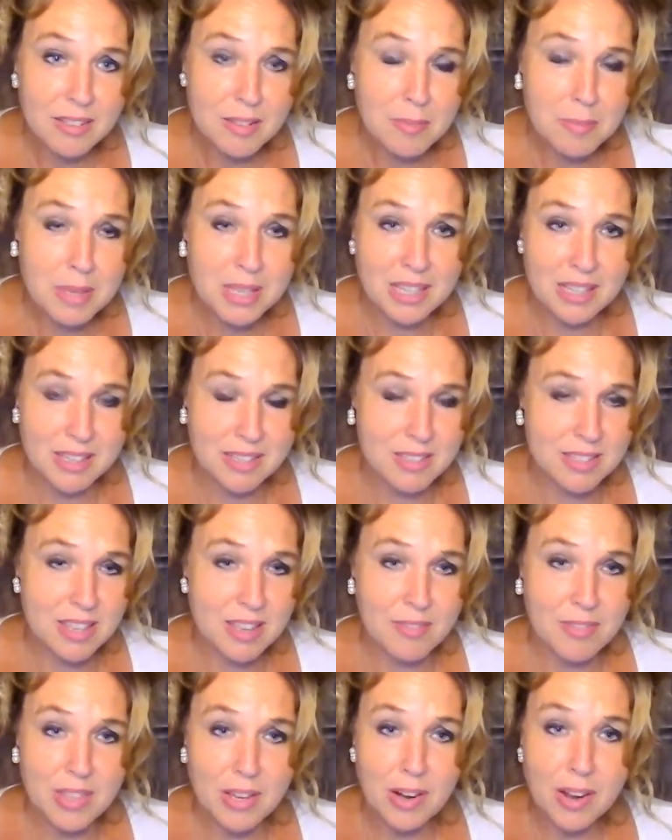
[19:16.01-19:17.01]
because
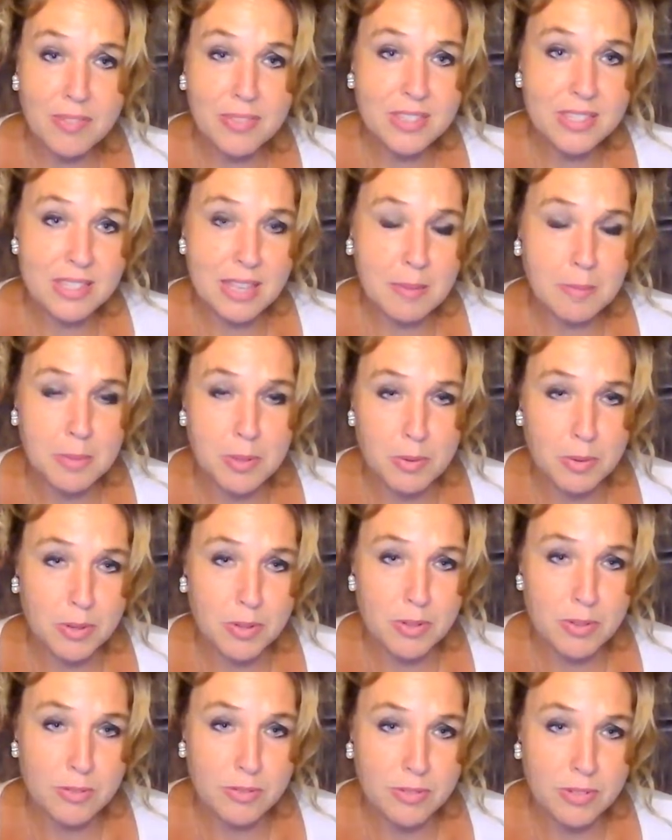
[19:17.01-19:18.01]
if they're on the same
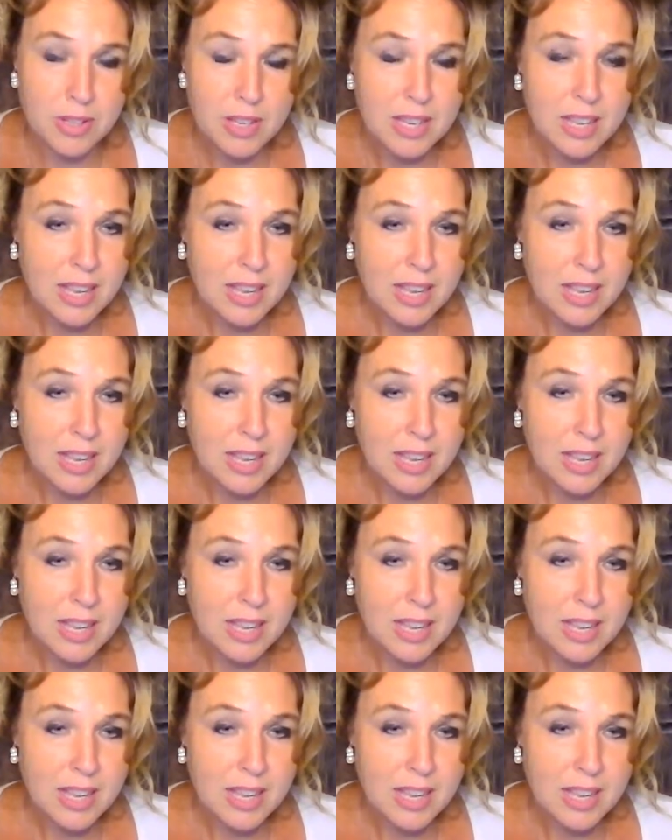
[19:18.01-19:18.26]
groove